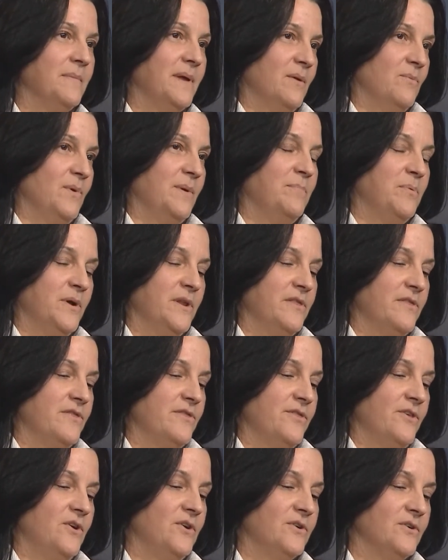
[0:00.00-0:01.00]
and we put in
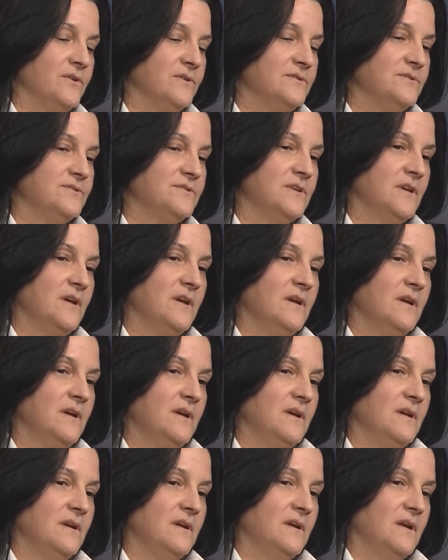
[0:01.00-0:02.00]
thirds
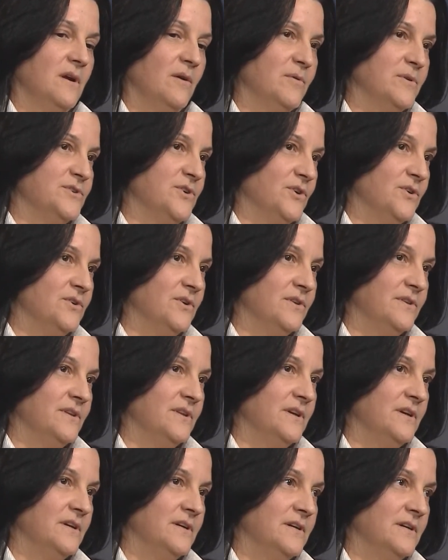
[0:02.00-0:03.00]
a return on
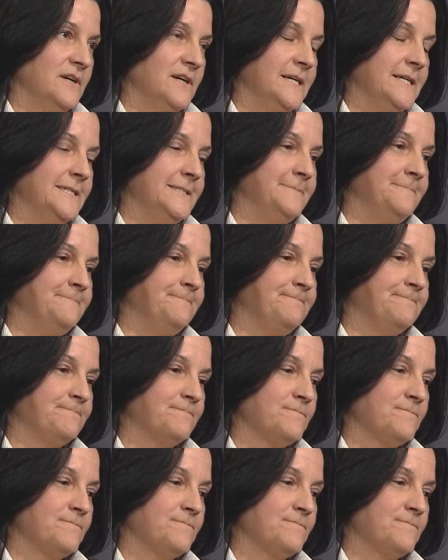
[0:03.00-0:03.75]
the